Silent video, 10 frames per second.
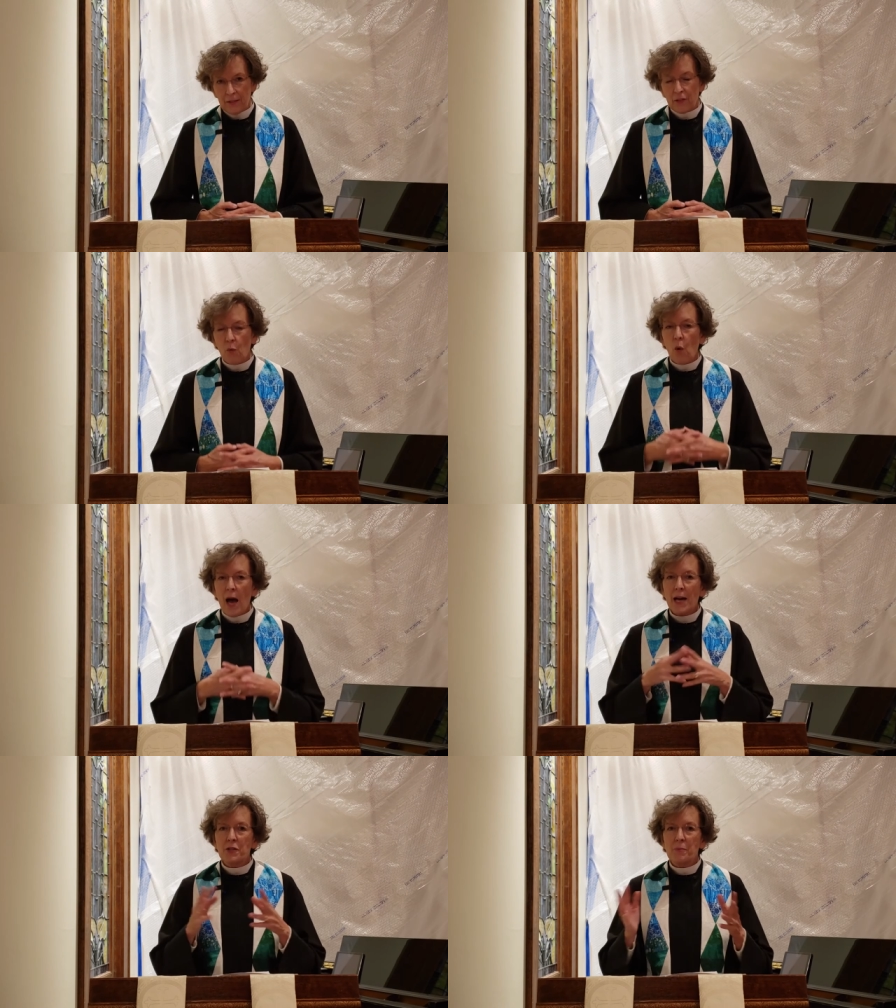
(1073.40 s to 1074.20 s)
The
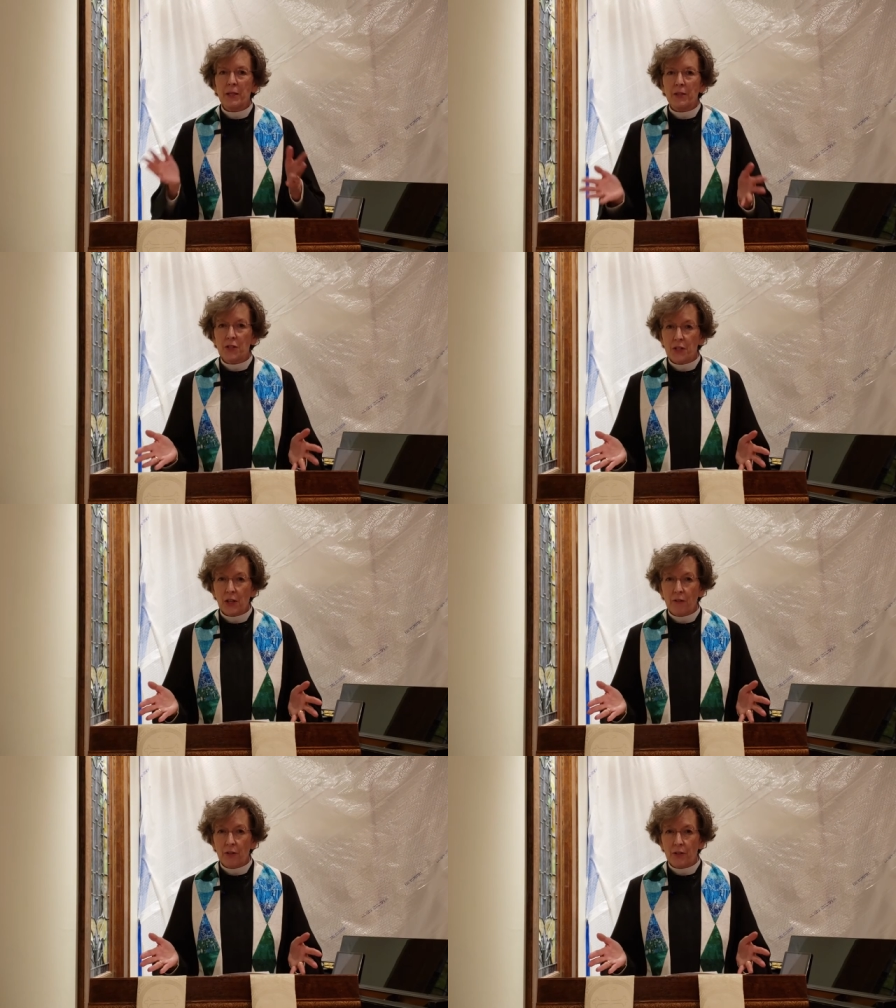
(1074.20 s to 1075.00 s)
wise men
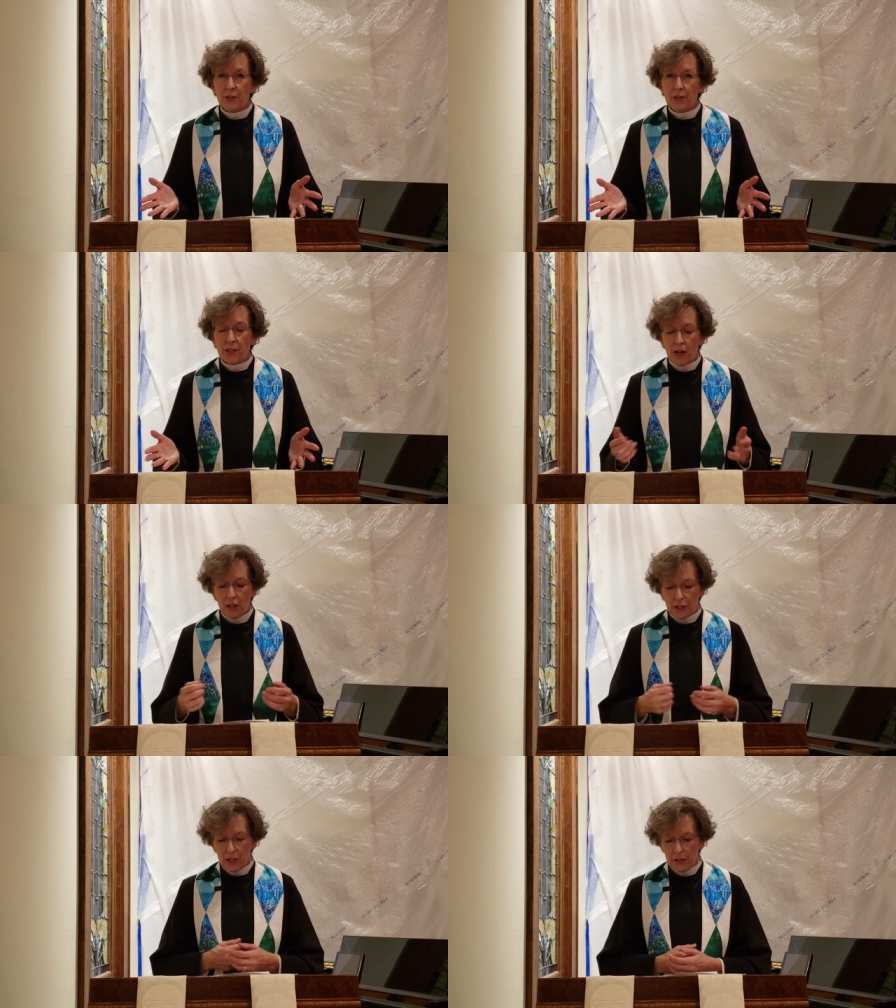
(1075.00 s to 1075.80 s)
discovered this
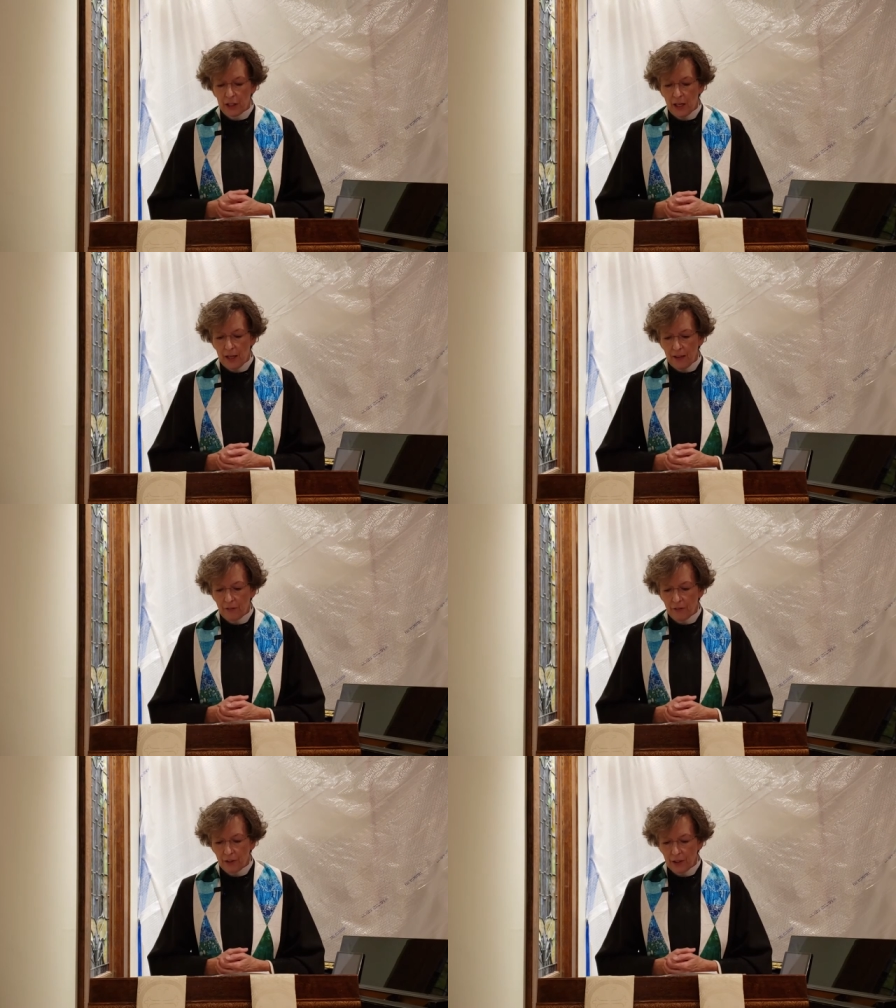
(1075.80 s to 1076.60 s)
solitary
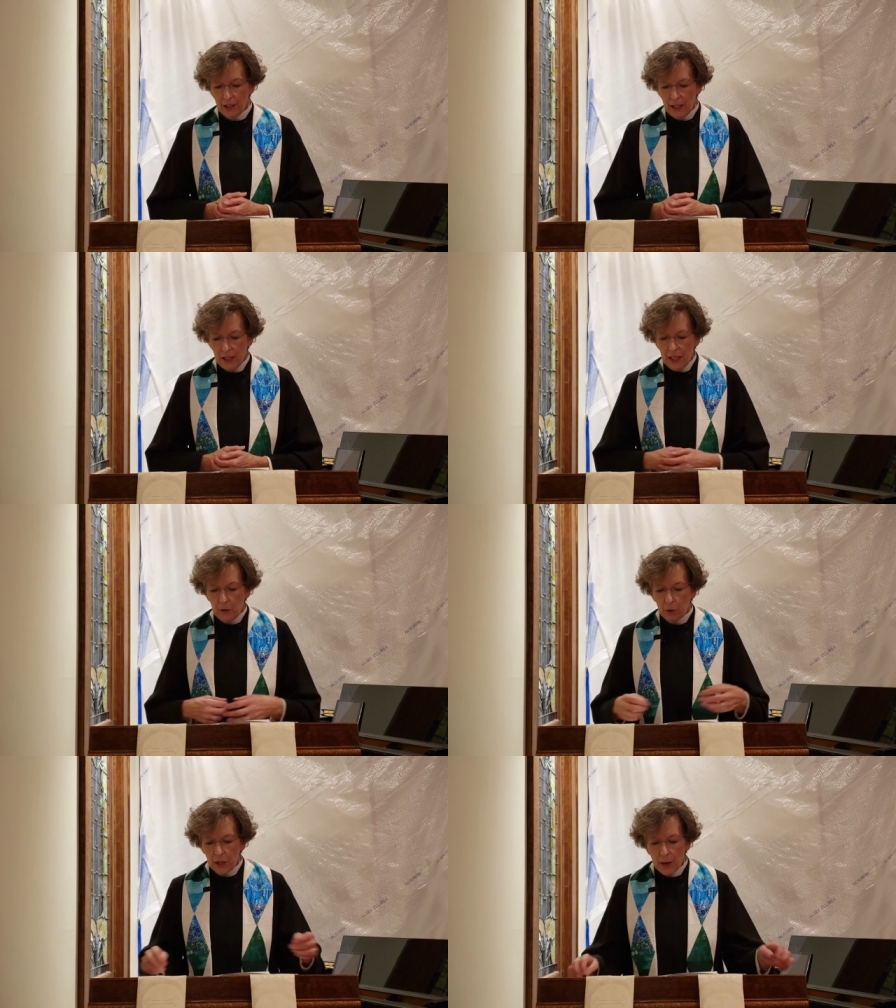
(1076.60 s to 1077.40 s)
life.
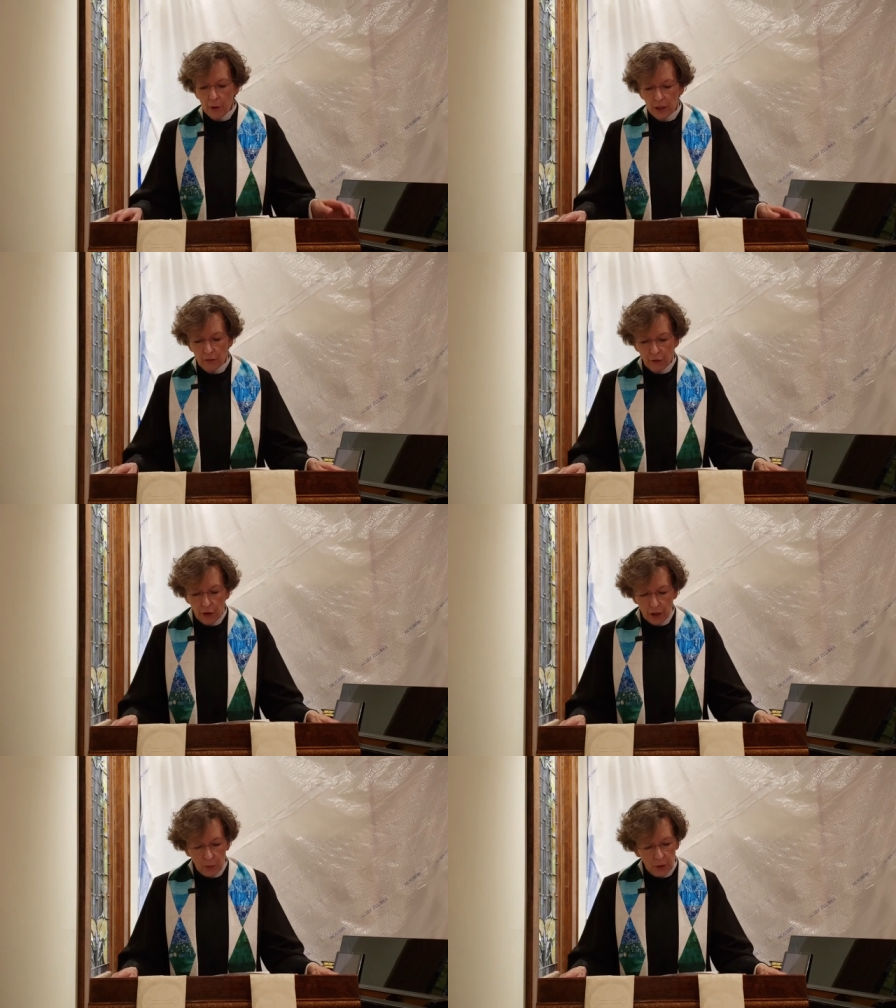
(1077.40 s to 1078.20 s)
And when they were
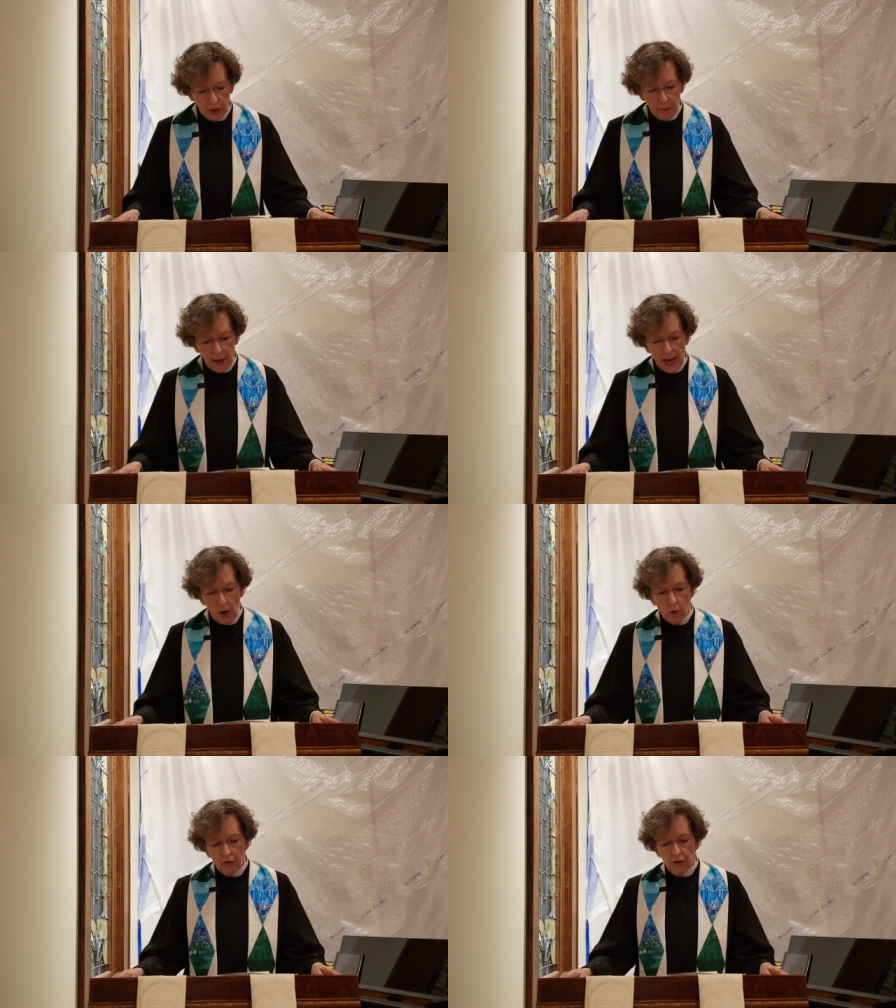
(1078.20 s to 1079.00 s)
confronted with the
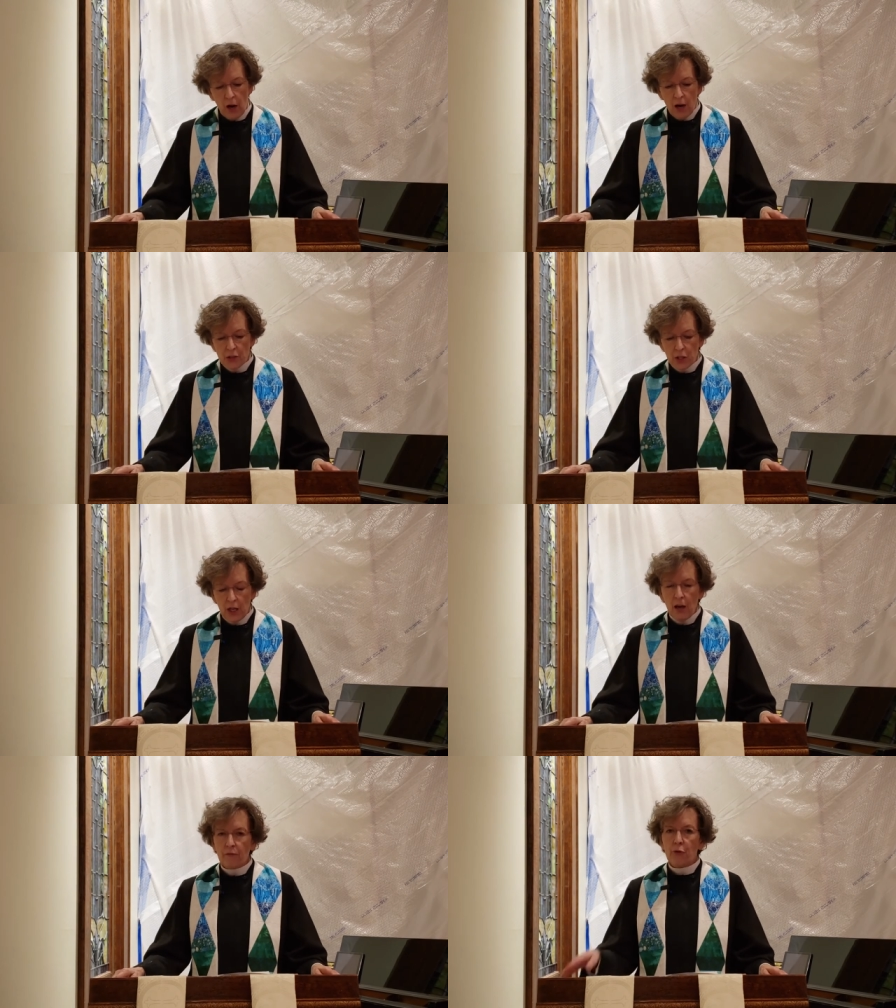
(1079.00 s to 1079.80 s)
power of God's
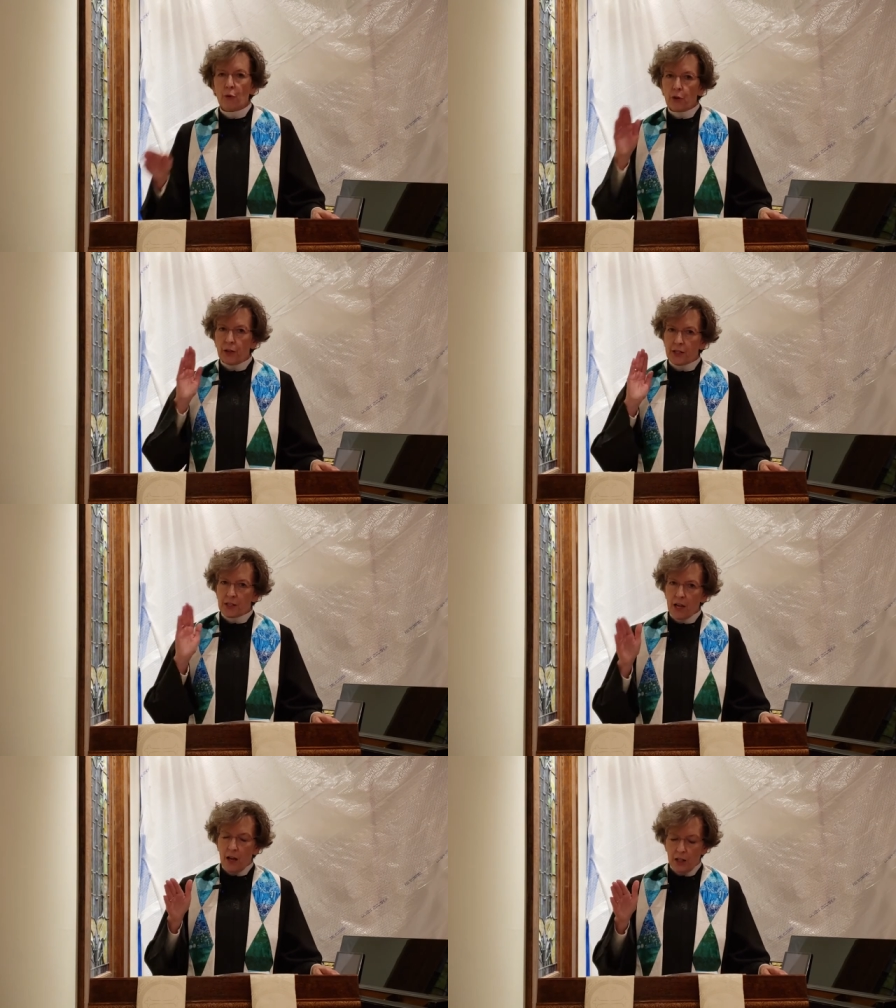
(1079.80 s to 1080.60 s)
love through this
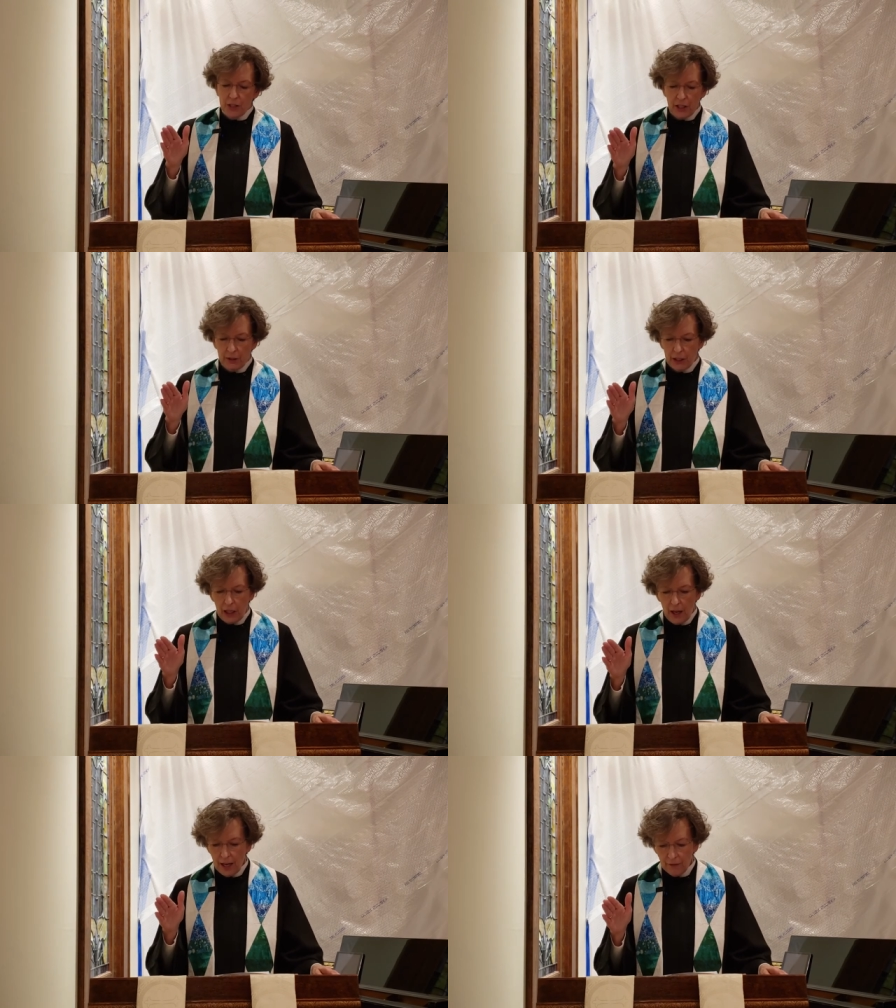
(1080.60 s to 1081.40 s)
solitary
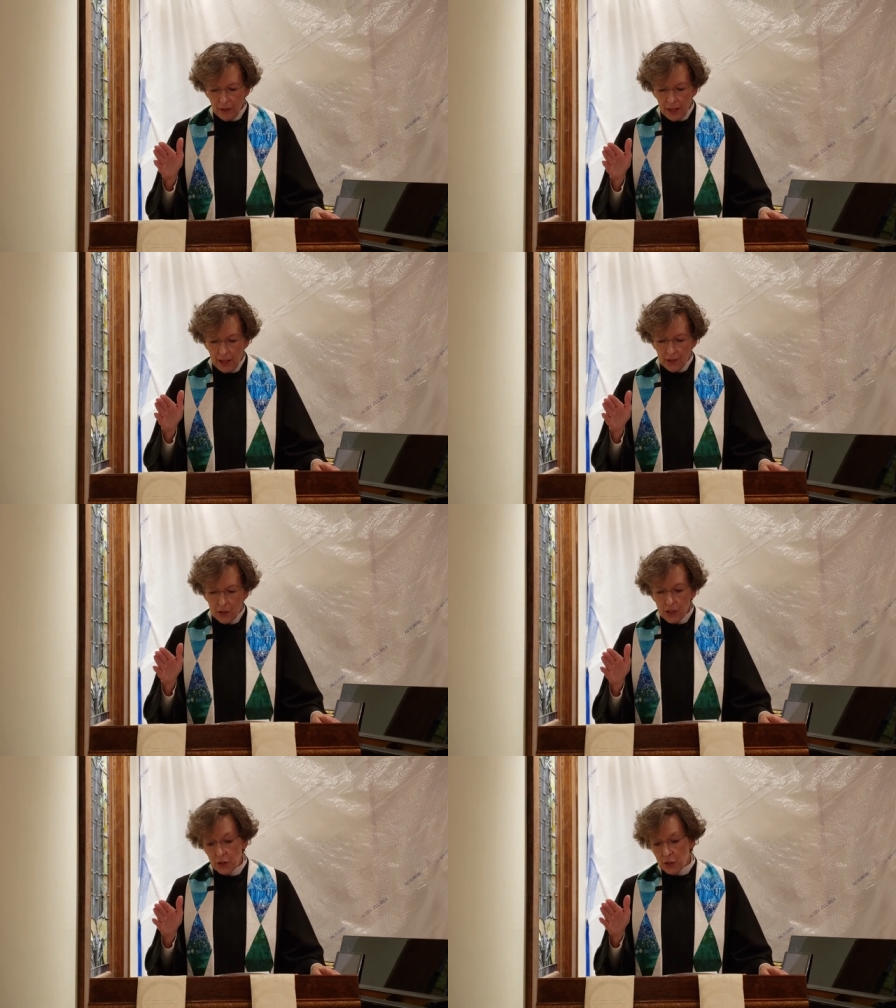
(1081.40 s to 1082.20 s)
life,
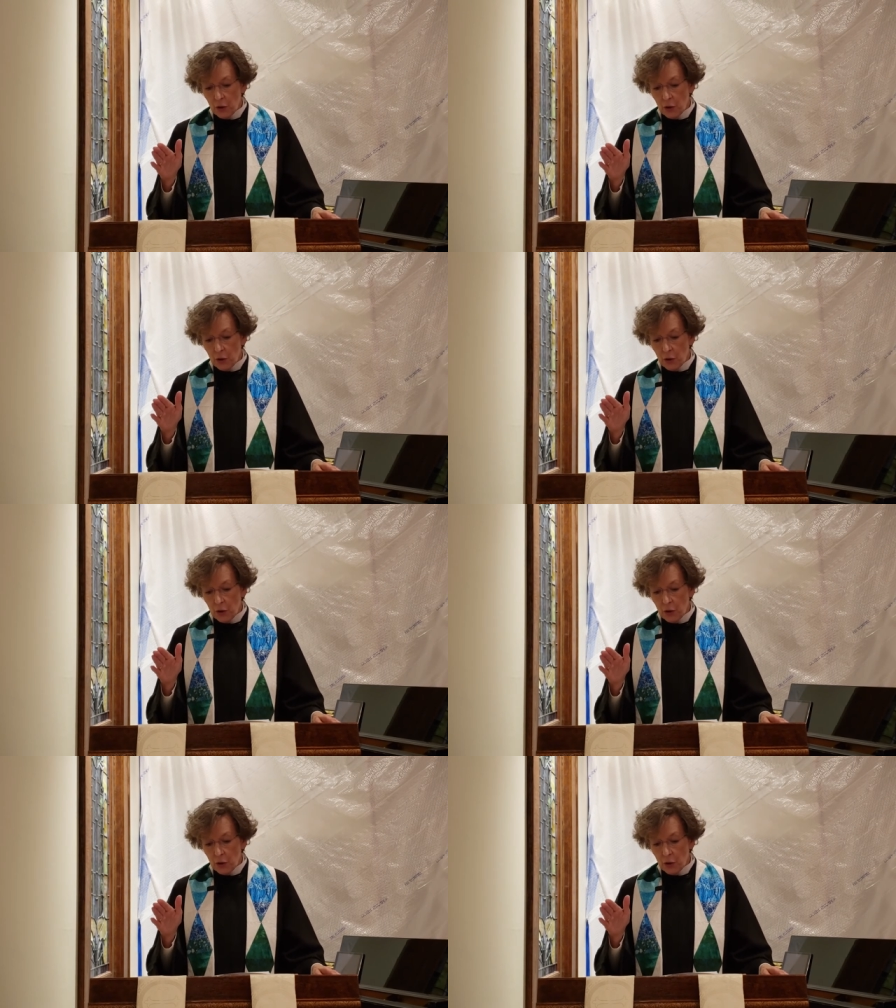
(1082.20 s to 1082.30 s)
Jesus